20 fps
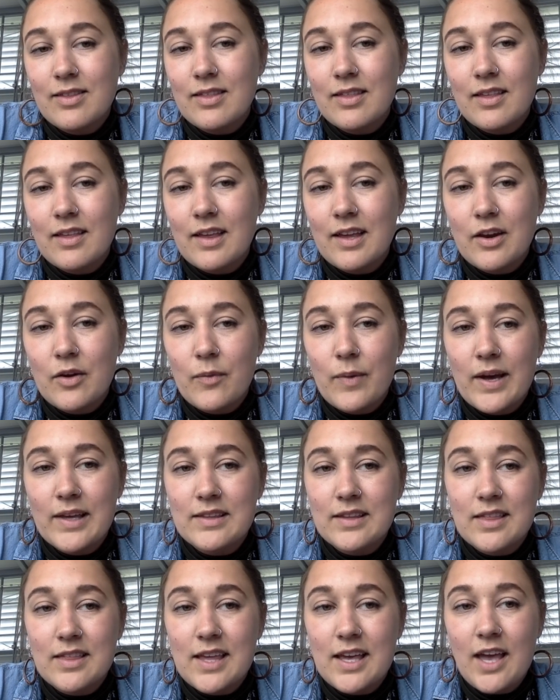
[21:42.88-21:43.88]
in a way
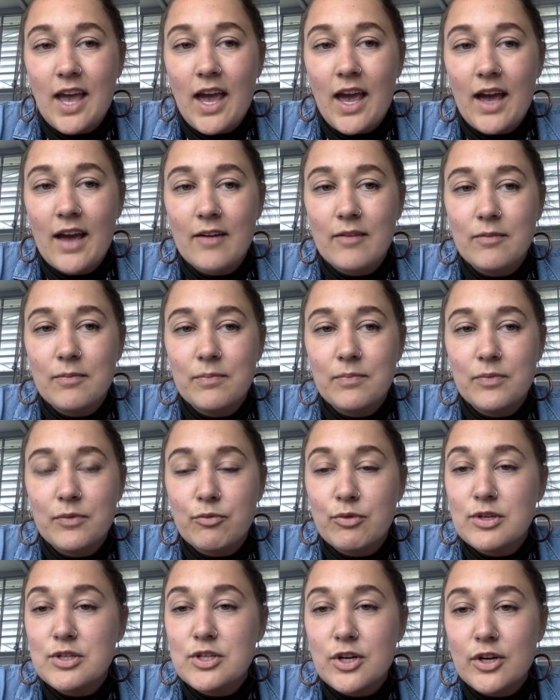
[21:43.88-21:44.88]
that they can't
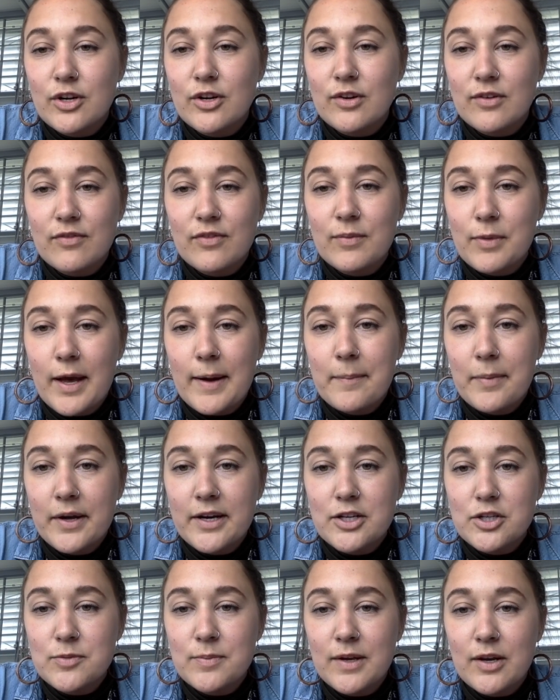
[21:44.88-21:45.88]
return from that
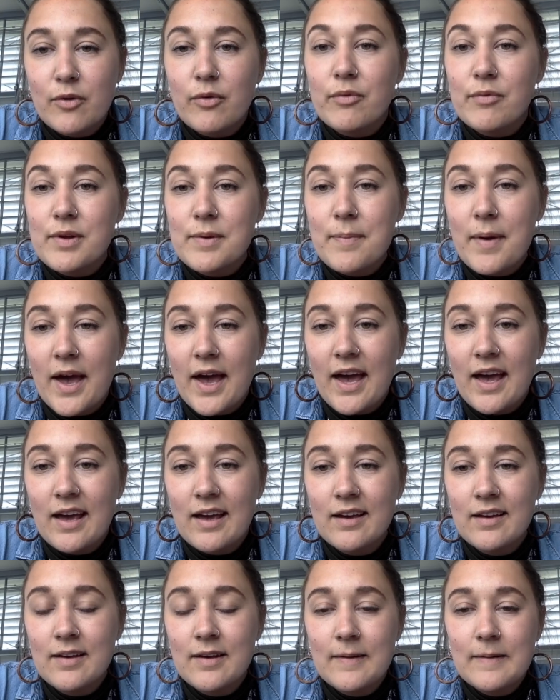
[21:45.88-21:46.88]
punishment or
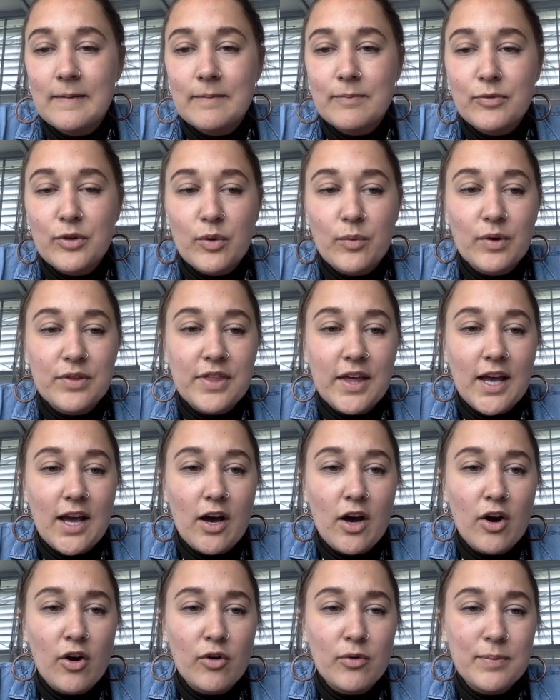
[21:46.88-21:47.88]
repay what they
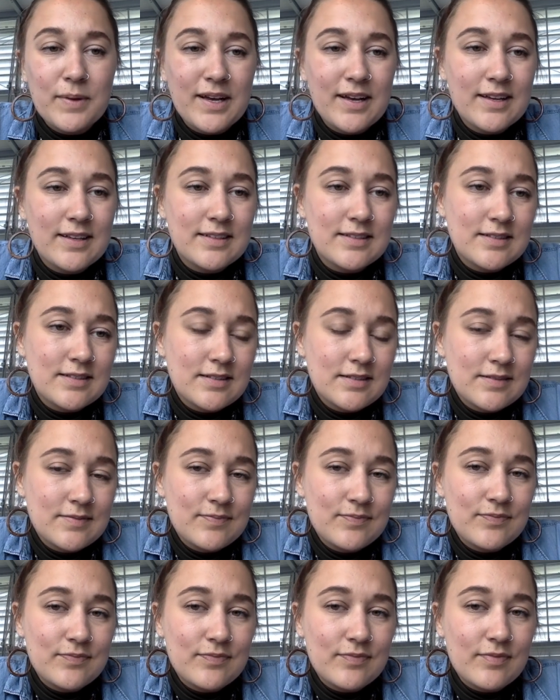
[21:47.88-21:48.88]
owe, because
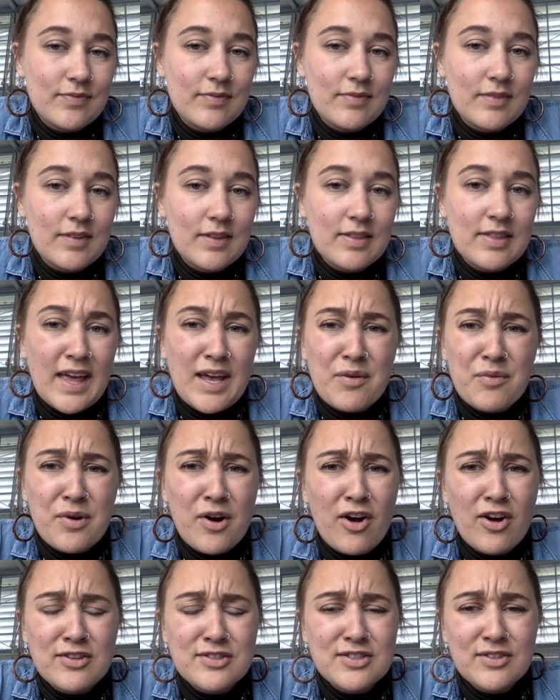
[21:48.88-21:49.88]
they were
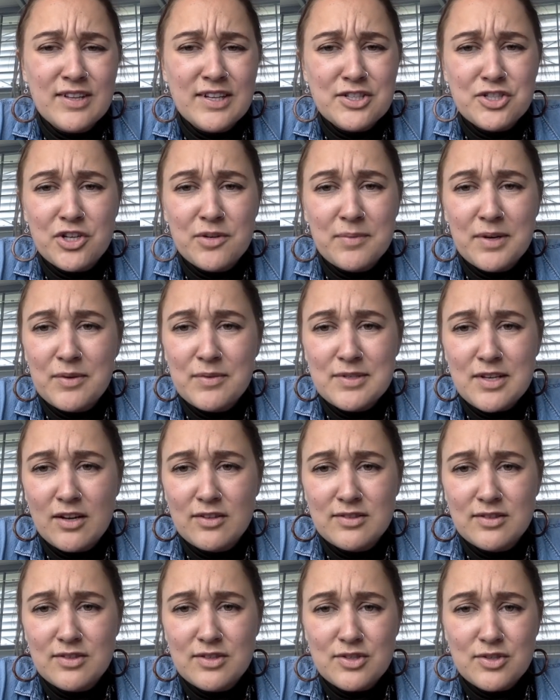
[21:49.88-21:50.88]
also, like, Germany was
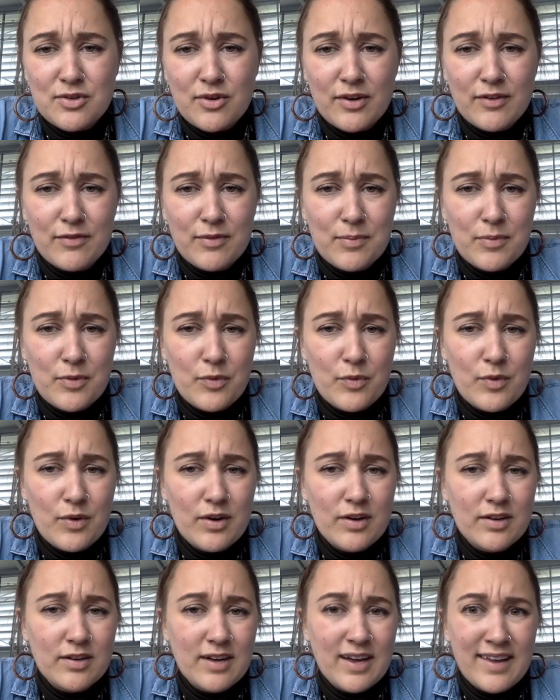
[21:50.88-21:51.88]
also destroyed from the
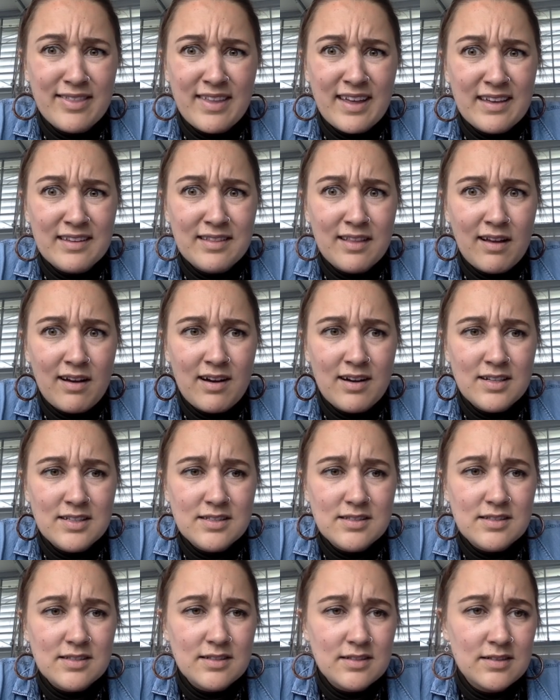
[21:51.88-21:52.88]
war and they had
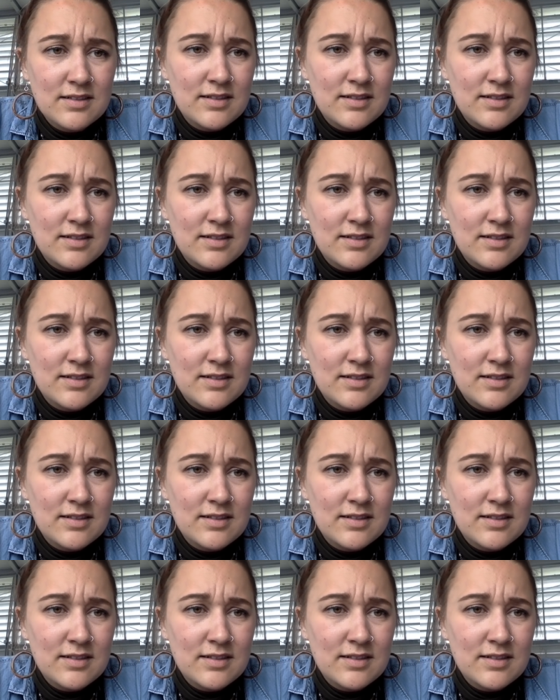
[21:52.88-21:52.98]
lost.